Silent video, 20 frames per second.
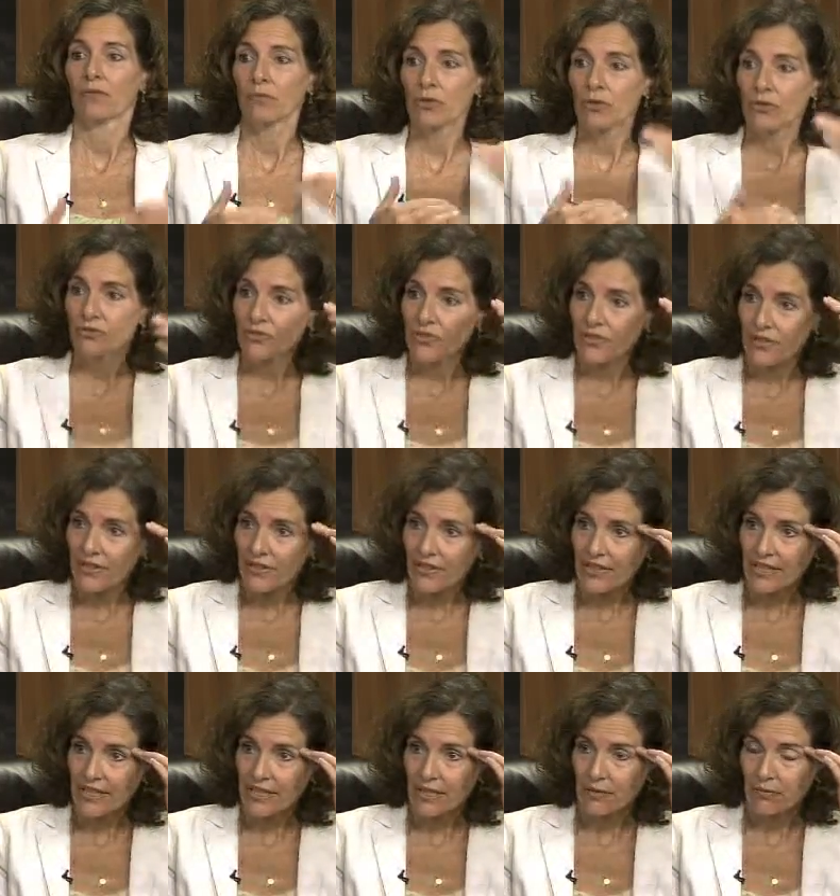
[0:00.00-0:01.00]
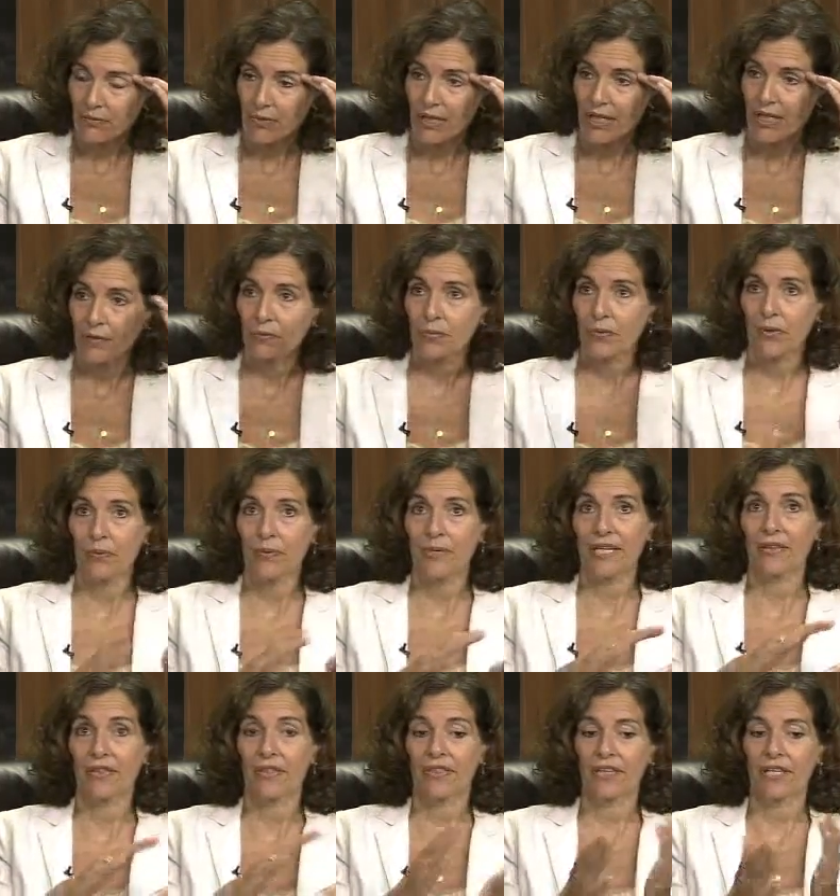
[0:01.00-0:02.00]
move to the thinking brain where we
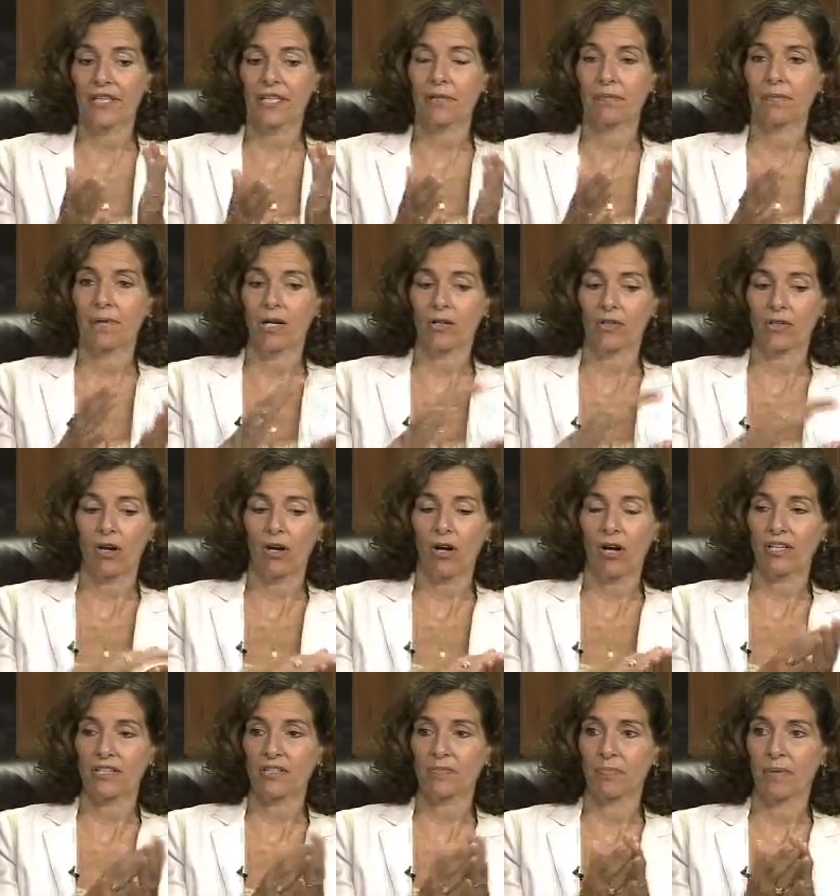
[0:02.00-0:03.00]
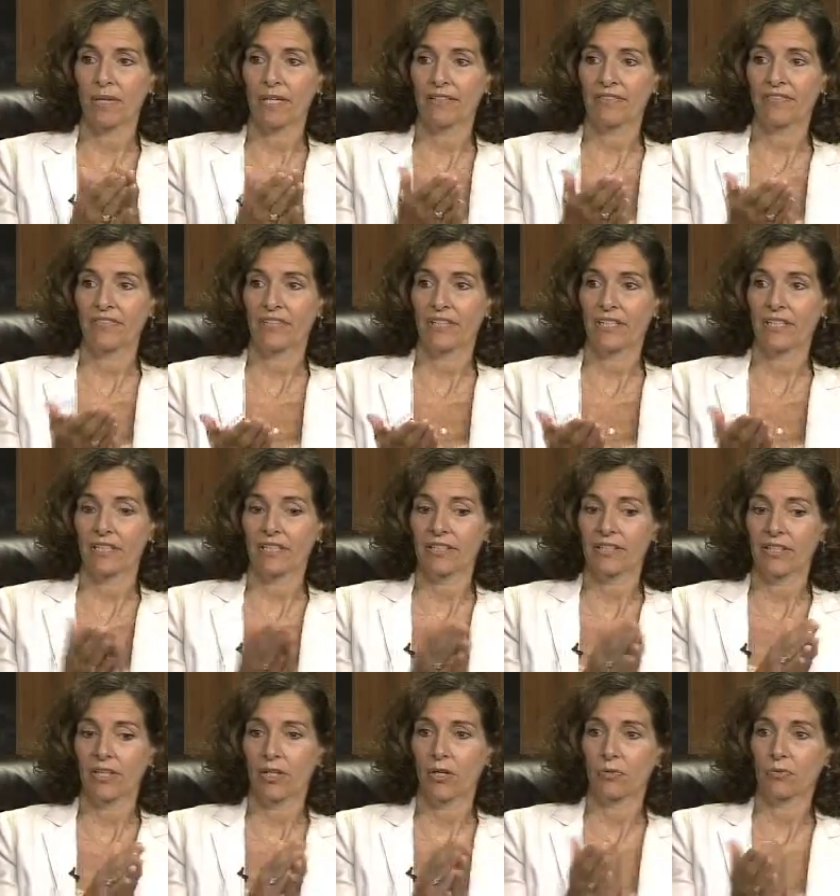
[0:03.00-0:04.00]
can think about cost, benefit,
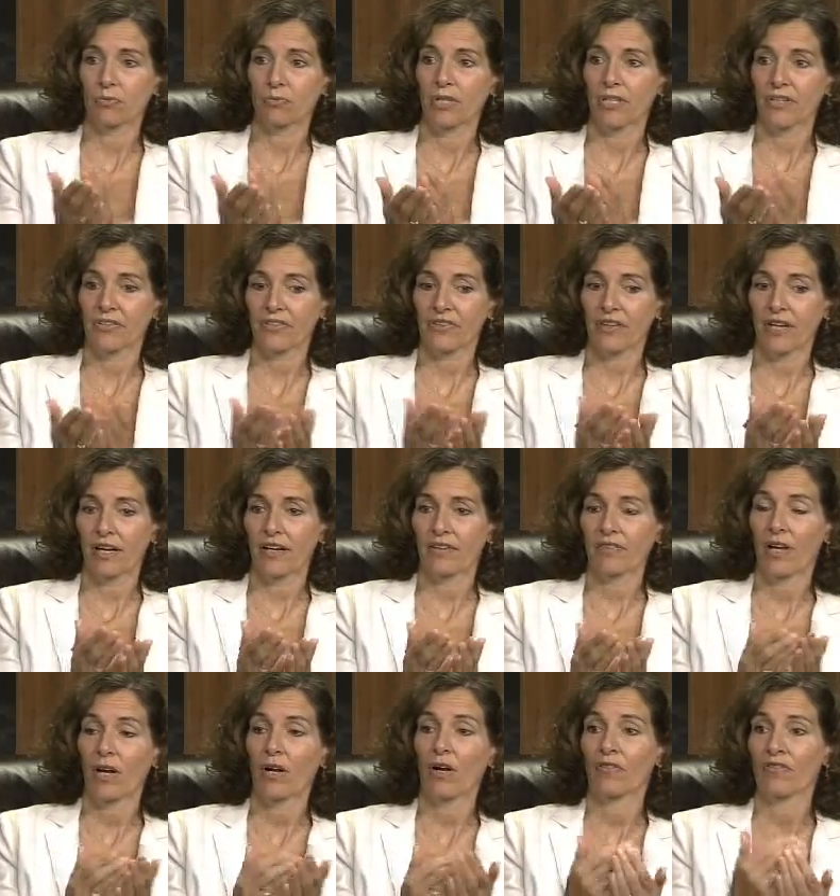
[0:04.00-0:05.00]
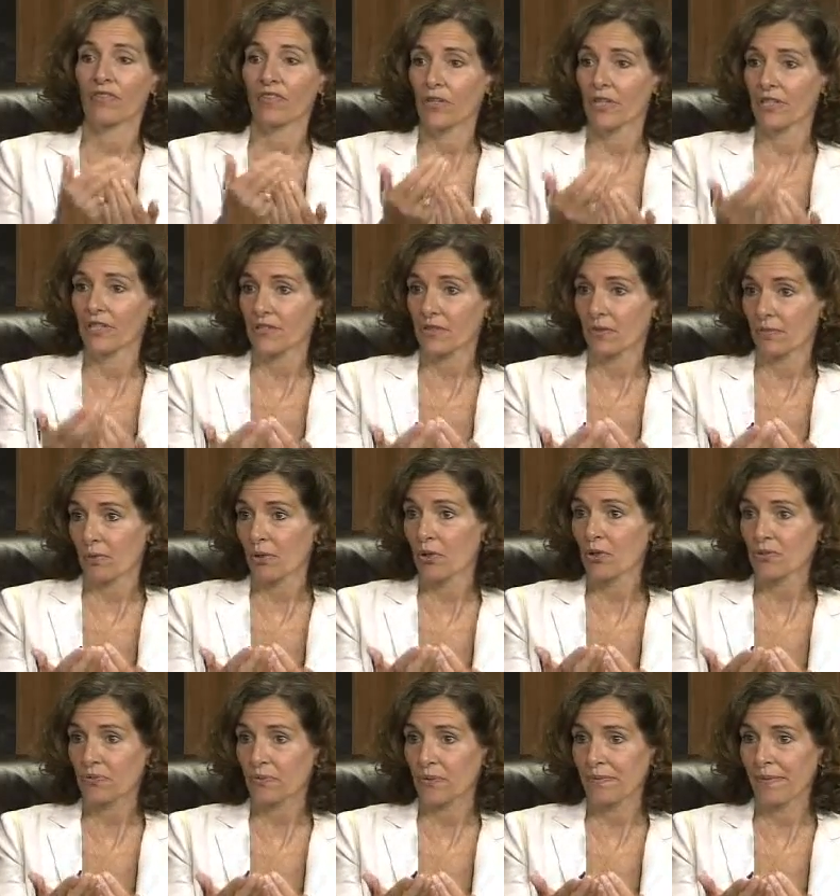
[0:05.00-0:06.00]
risk of various
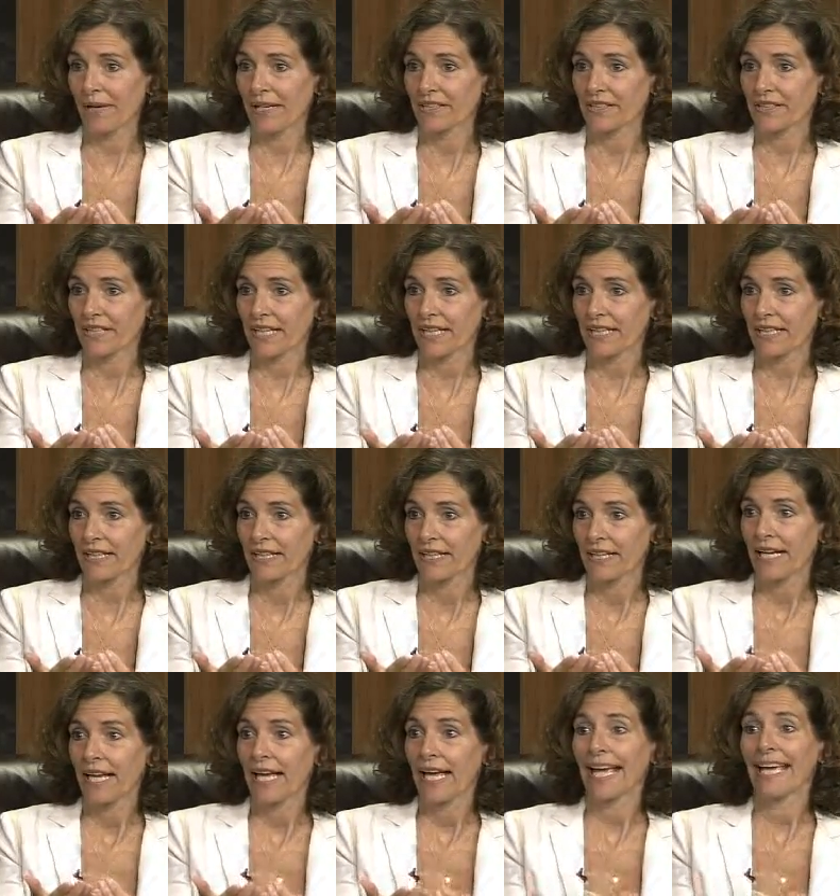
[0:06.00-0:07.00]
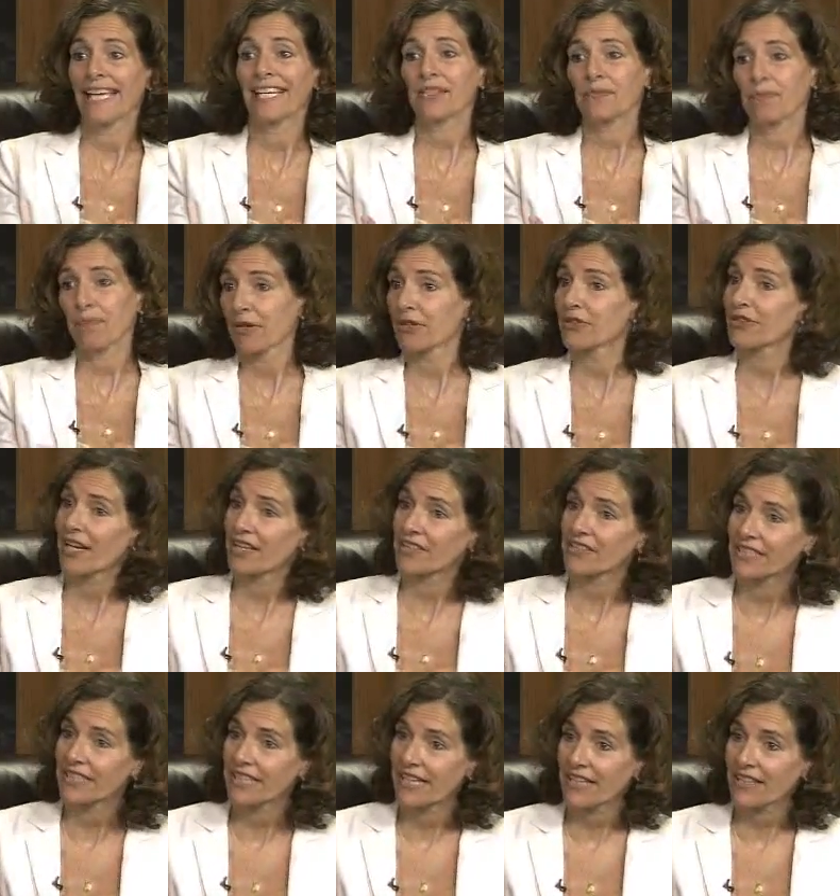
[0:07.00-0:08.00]
approach we might take. And it's better
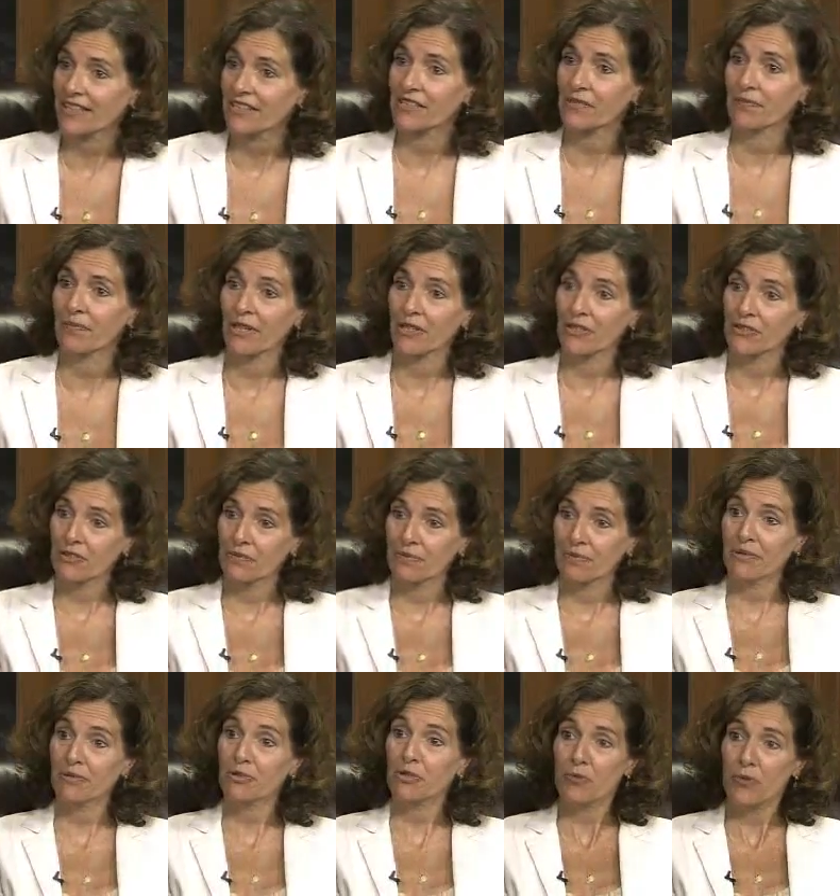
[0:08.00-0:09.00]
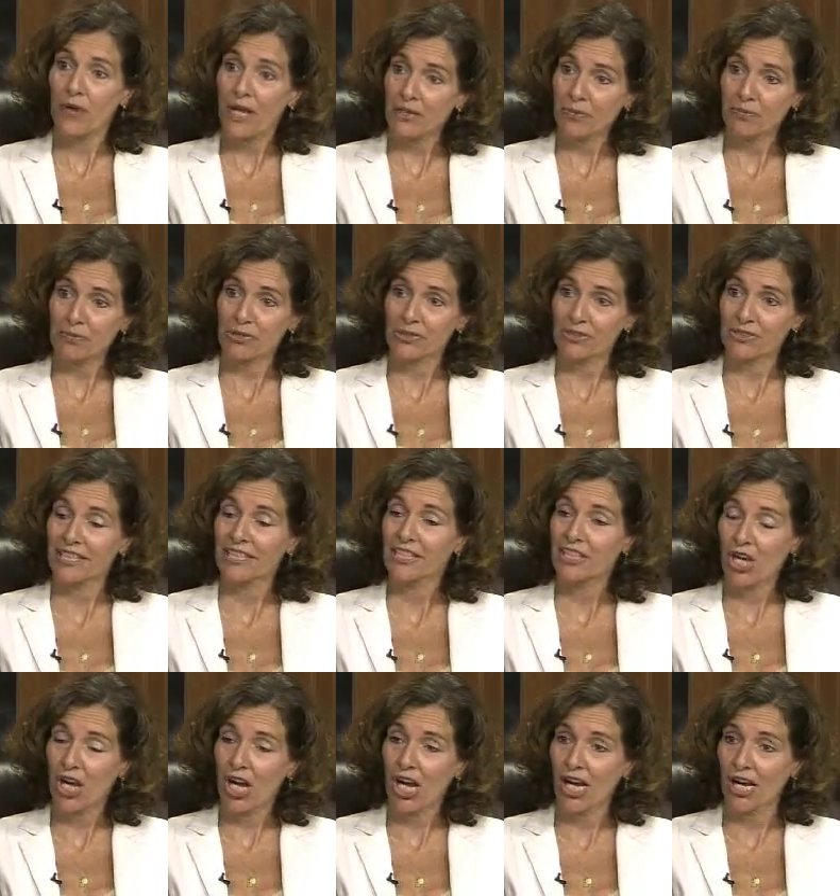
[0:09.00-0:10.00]
not to yell. It's better to be credible
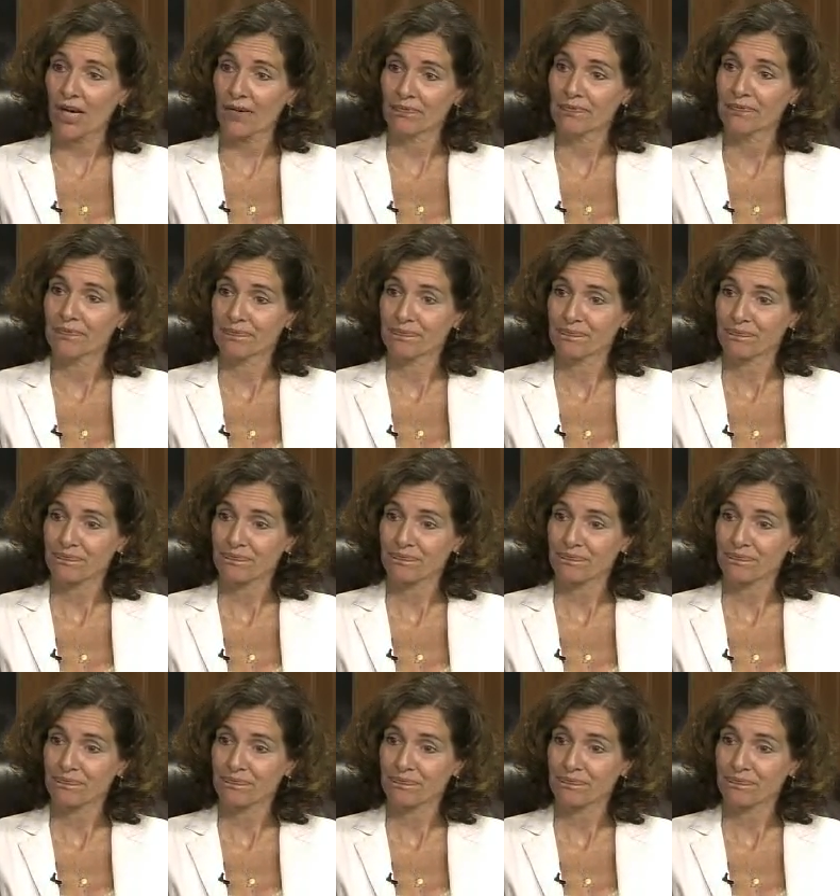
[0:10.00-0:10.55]
and calm.